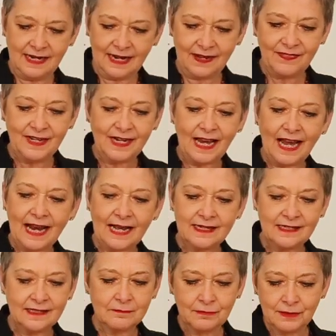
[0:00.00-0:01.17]
and then add
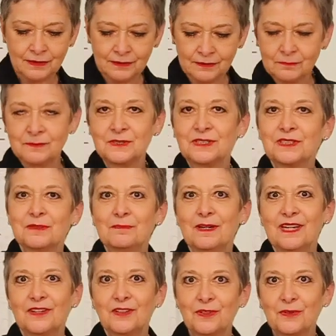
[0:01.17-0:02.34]
in blooms to
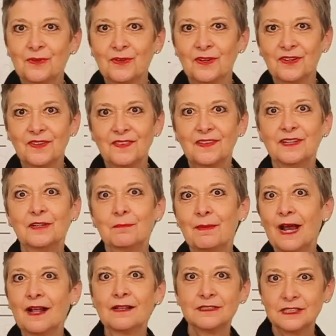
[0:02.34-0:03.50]
make sure that you're
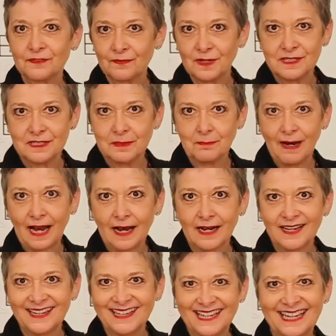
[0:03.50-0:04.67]
balanced front to
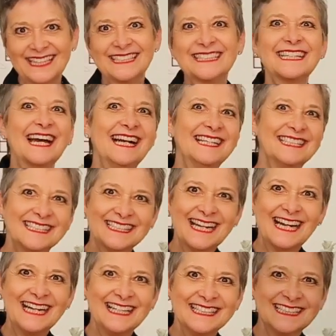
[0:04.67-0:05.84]
back and side to side.